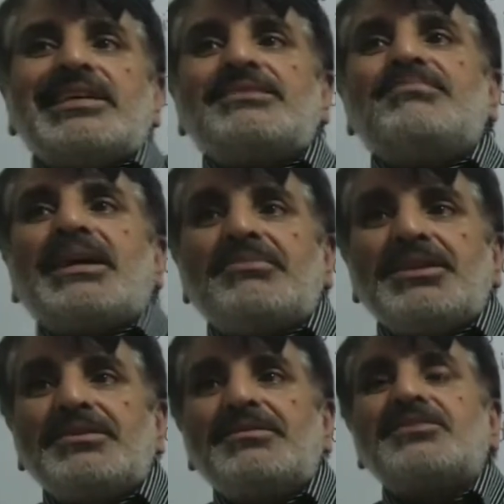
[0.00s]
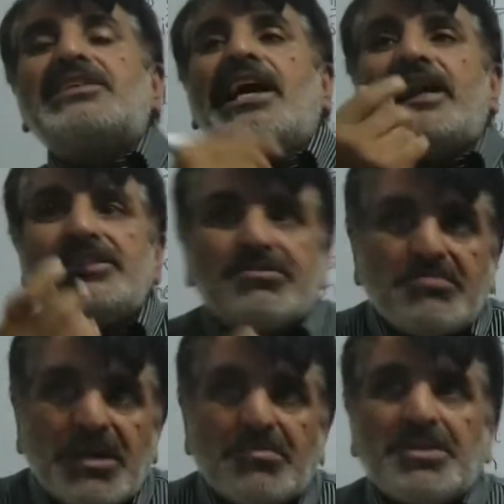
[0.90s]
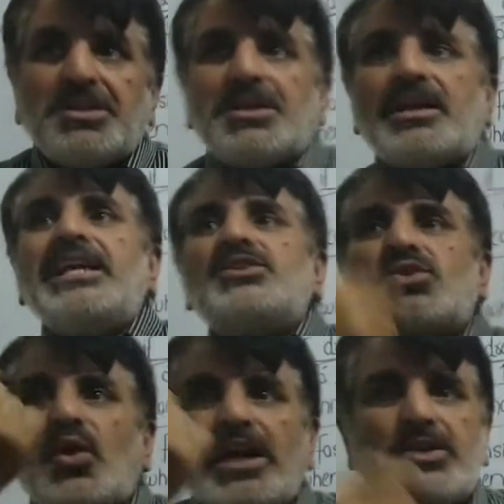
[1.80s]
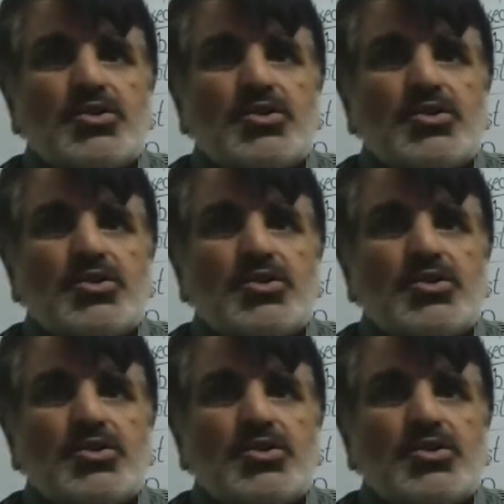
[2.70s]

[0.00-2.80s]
it may be taste may be there, and so.